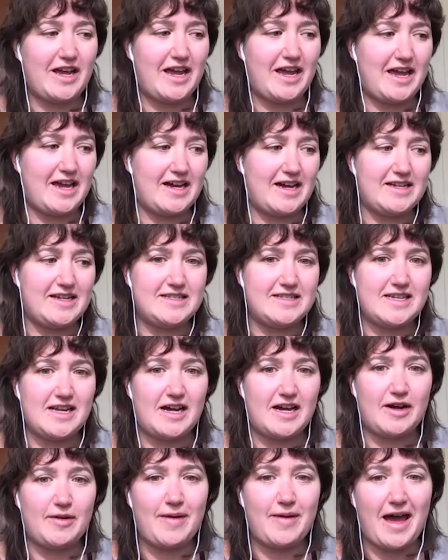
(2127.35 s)
and
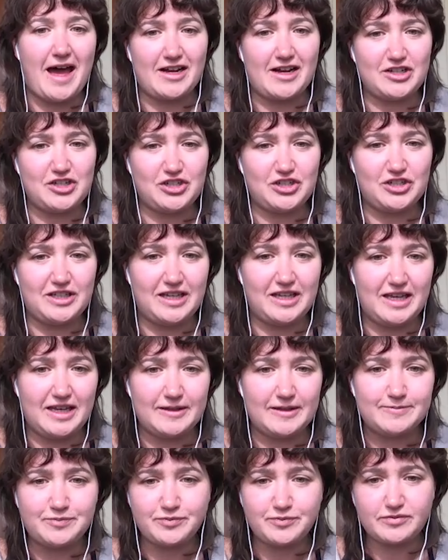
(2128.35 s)
um, actually